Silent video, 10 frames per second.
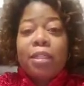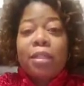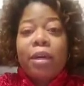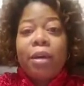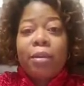
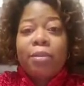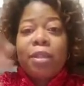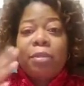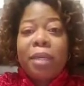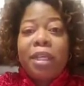
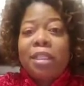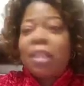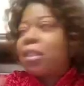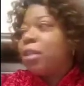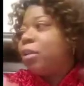to be
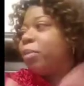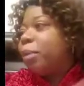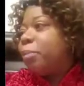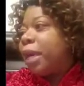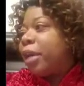just a little
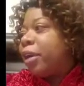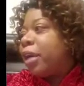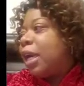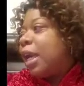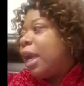bit better.
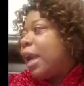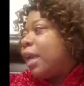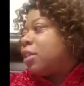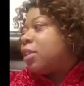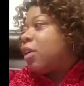And
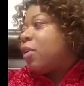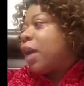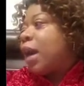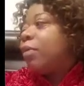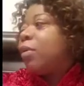so
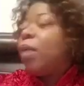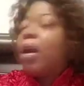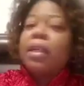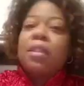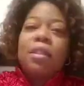I would walk
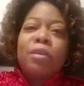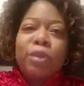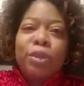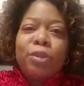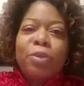into the
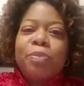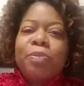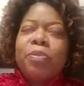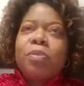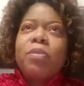room,
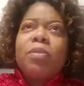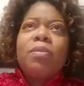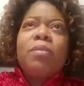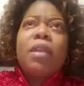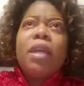
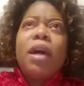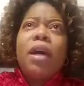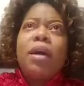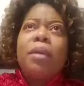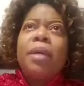
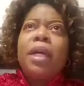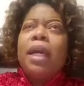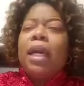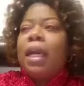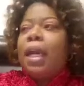
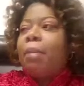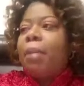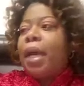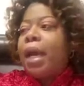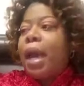and I
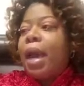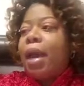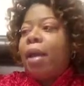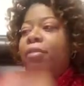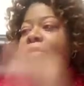might
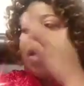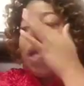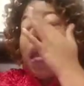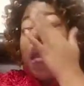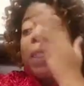have
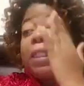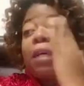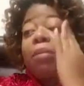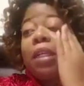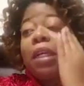
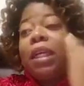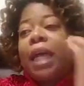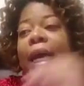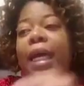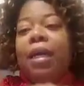something
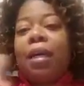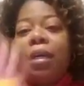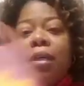like a